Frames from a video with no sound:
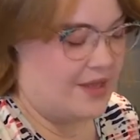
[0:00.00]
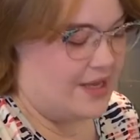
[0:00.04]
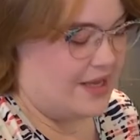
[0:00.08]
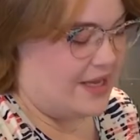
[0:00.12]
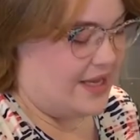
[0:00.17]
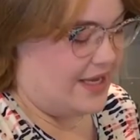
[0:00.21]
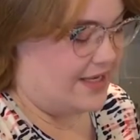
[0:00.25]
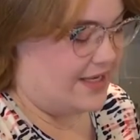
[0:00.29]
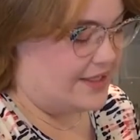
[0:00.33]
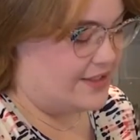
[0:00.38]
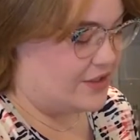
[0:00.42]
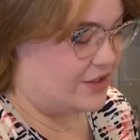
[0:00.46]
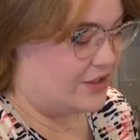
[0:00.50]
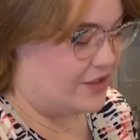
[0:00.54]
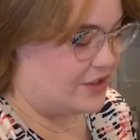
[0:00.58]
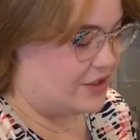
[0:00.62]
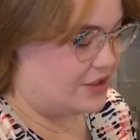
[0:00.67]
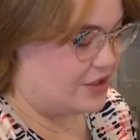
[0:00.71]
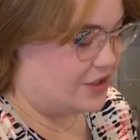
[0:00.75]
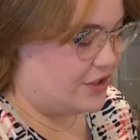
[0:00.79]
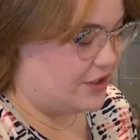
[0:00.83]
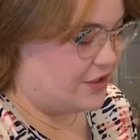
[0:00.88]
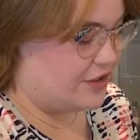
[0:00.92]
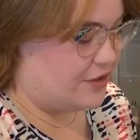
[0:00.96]
It's good
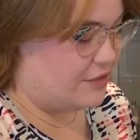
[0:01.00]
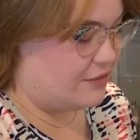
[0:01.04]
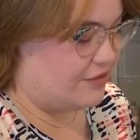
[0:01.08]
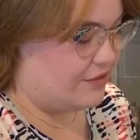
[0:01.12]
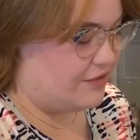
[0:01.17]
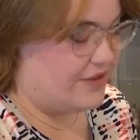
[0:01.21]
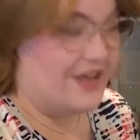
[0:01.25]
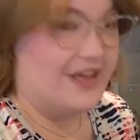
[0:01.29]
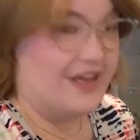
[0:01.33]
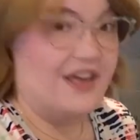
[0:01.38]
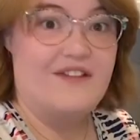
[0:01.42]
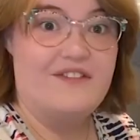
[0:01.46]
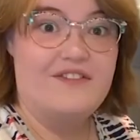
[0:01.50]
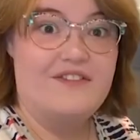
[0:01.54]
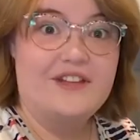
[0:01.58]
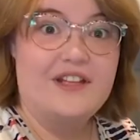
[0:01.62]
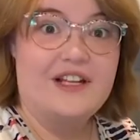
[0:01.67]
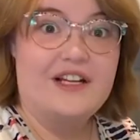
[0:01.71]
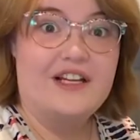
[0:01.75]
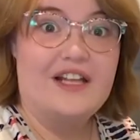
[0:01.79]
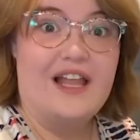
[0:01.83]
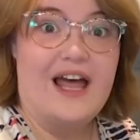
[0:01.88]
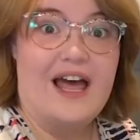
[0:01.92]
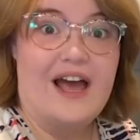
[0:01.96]
to think of
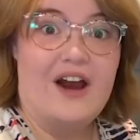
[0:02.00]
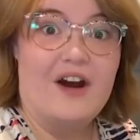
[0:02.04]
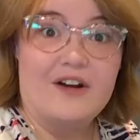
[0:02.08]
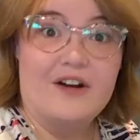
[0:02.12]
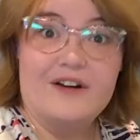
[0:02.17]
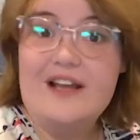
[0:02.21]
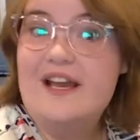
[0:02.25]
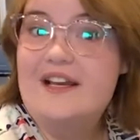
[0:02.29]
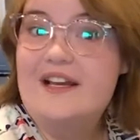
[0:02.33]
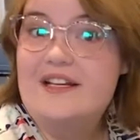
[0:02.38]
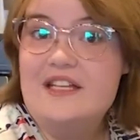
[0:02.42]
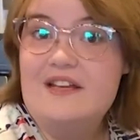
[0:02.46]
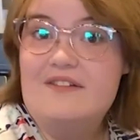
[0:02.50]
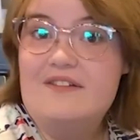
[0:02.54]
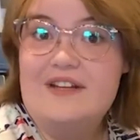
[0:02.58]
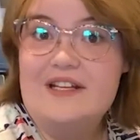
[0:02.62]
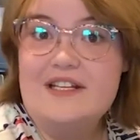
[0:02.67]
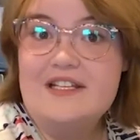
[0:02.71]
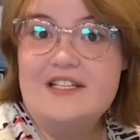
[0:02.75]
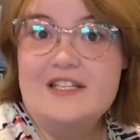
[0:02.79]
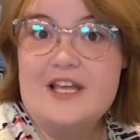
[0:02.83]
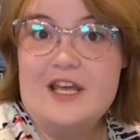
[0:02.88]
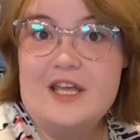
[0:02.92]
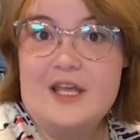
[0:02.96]
little art
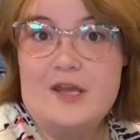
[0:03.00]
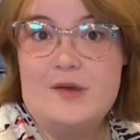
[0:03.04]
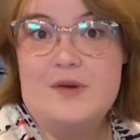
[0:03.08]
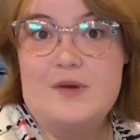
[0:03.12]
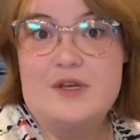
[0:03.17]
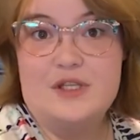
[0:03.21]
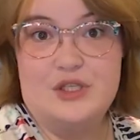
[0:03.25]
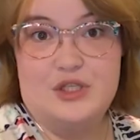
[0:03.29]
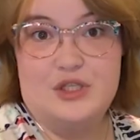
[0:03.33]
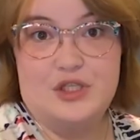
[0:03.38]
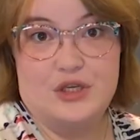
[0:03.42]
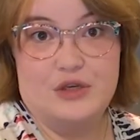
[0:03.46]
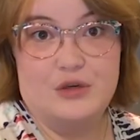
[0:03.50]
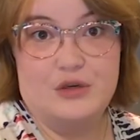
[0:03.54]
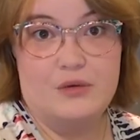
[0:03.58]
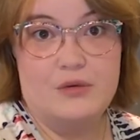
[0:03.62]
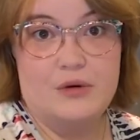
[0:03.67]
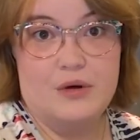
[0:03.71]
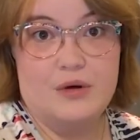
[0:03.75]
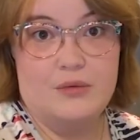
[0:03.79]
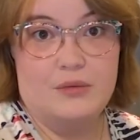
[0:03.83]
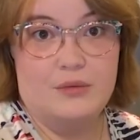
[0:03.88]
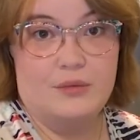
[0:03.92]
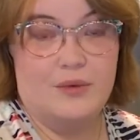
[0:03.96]
activities that you can do
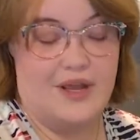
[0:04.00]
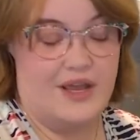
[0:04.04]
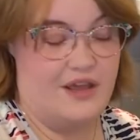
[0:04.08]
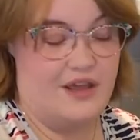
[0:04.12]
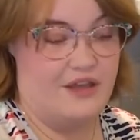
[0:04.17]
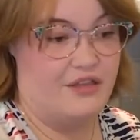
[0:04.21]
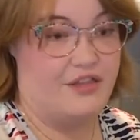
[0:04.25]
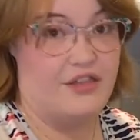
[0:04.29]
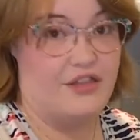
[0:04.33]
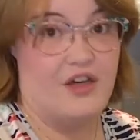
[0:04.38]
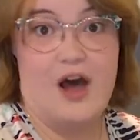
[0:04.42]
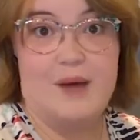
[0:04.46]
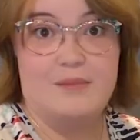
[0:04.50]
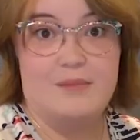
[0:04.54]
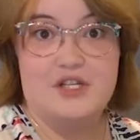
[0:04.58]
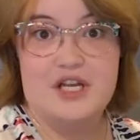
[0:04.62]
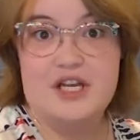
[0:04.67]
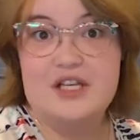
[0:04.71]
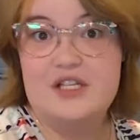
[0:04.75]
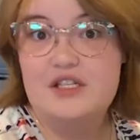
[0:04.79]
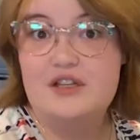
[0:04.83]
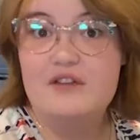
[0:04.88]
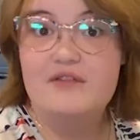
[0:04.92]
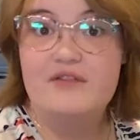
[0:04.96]
with
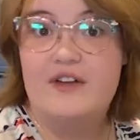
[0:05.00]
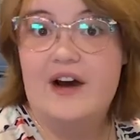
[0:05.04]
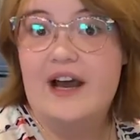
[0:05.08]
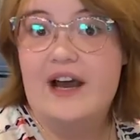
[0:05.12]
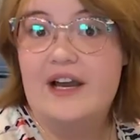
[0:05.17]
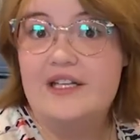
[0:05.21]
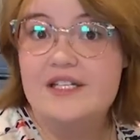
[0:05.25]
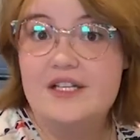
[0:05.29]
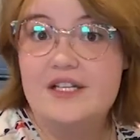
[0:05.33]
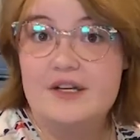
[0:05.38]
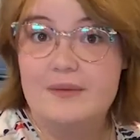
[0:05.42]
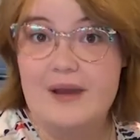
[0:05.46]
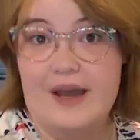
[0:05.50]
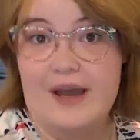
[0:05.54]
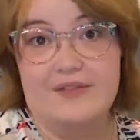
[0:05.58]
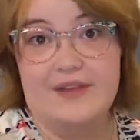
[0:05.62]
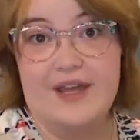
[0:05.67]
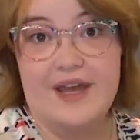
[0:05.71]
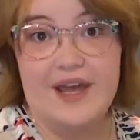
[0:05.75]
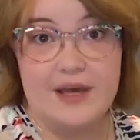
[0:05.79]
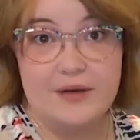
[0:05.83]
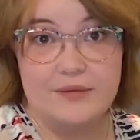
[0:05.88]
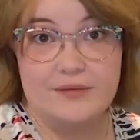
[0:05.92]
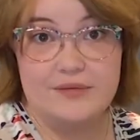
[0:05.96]
objects you find around the
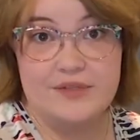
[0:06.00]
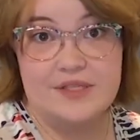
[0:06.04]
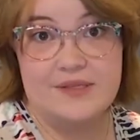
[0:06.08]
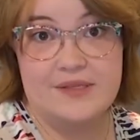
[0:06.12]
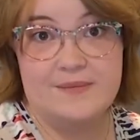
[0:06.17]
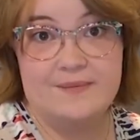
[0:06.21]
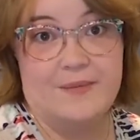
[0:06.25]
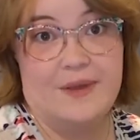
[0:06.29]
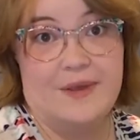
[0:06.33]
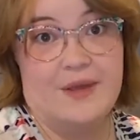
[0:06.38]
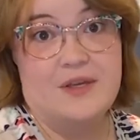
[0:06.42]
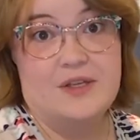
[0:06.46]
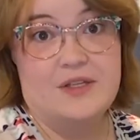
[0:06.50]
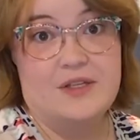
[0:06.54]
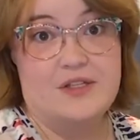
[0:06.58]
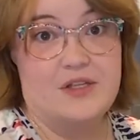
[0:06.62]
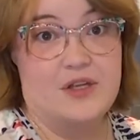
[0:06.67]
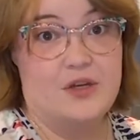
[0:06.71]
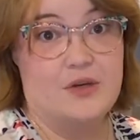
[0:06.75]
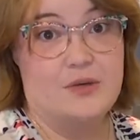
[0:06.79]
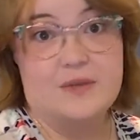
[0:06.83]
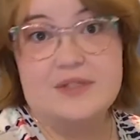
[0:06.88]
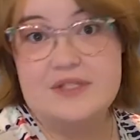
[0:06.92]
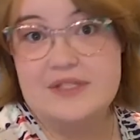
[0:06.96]
house.
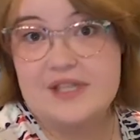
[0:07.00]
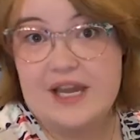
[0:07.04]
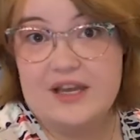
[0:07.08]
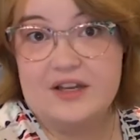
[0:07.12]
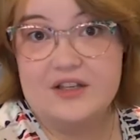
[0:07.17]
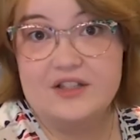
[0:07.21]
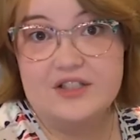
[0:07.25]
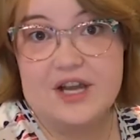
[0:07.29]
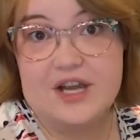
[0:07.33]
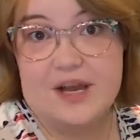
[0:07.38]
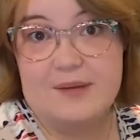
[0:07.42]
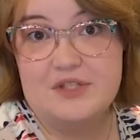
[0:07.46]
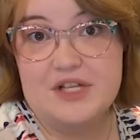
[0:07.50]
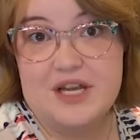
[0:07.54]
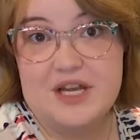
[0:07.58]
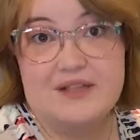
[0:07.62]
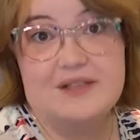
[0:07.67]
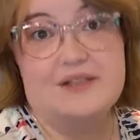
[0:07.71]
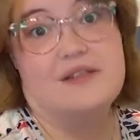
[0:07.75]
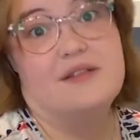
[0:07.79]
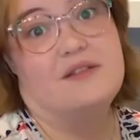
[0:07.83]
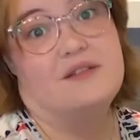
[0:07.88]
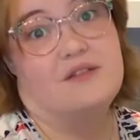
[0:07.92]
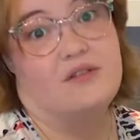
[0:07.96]
So recycled objects
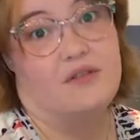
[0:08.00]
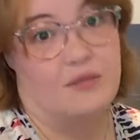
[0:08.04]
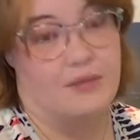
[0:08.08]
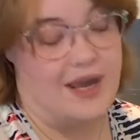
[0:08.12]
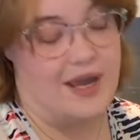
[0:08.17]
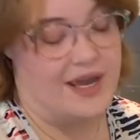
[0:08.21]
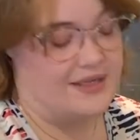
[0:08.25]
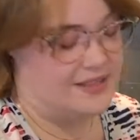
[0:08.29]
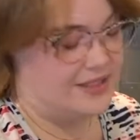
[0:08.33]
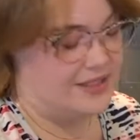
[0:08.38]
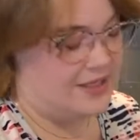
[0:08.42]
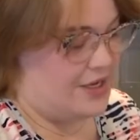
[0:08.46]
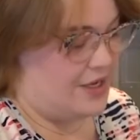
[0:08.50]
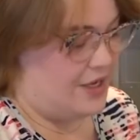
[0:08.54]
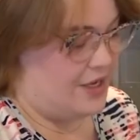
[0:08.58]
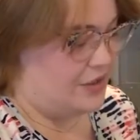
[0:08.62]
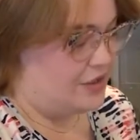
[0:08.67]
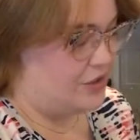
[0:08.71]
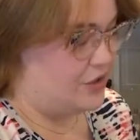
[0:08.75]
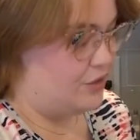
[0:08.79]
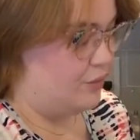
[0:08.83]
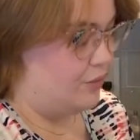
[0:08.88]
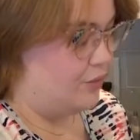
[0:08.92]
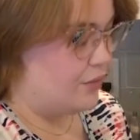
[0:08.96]
is great.
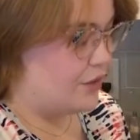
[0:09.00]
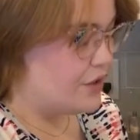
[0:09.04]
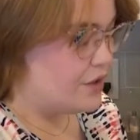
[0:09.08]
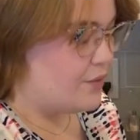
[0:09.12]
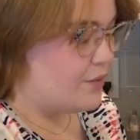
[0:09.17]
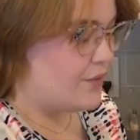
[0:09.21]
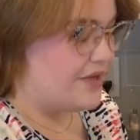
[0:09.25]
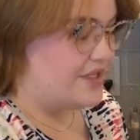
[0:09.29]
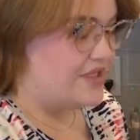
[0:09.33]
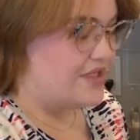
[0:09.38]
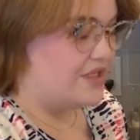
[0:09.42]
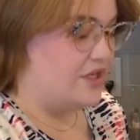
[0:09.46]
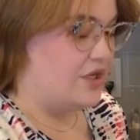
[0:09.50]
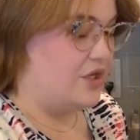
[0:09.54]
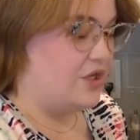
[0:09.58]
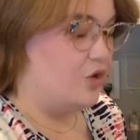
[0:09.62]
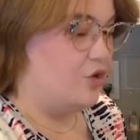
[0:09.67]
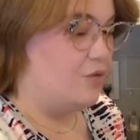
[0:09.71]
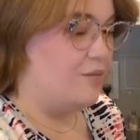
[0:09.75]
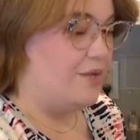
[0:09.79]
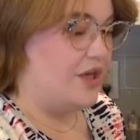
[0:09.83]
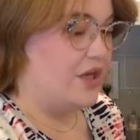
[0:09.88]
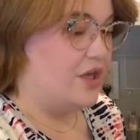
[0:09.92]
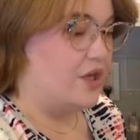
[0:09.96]
So we're going to
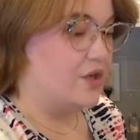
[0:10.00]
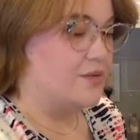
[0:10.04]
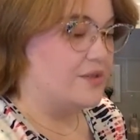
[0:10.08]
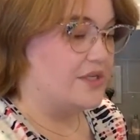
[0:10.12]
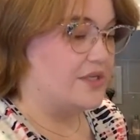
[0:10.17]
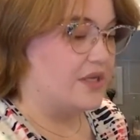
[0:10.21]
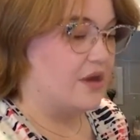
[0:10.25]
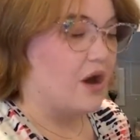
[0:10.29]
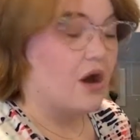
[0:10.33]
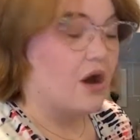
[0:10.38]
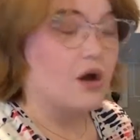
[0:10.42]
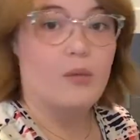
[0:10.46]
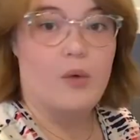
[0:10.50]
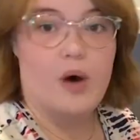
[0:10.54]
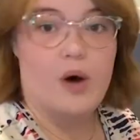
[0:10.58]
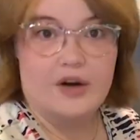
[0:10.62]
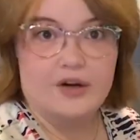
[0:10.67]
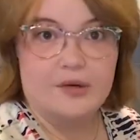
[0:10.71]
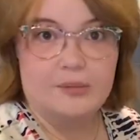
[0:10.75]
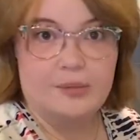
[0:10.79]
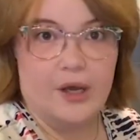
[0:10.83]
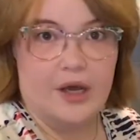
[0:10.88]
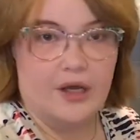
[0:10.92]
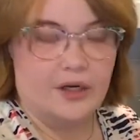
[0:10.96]
be using our water
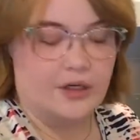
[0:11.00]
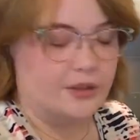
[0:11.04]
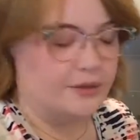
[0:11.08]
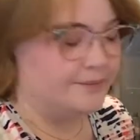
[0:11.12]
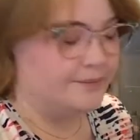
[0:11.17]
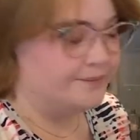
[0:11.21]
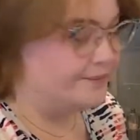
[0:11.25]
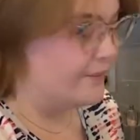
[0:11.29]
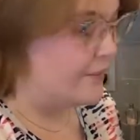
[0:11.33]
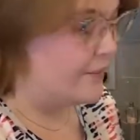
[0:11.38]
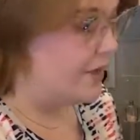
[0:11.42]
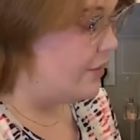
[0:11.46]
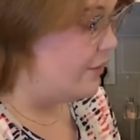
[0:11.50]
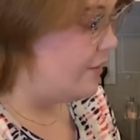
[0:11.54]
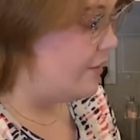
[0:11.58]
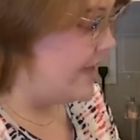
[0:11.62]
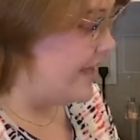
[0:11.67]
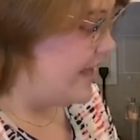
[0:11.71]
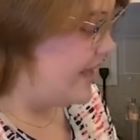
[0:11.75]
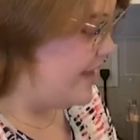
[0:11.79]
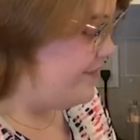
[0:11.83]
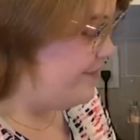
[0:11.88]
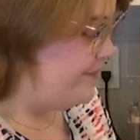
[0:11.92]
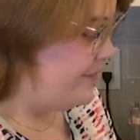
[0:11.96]
bottle,
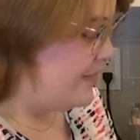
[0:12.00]
okay?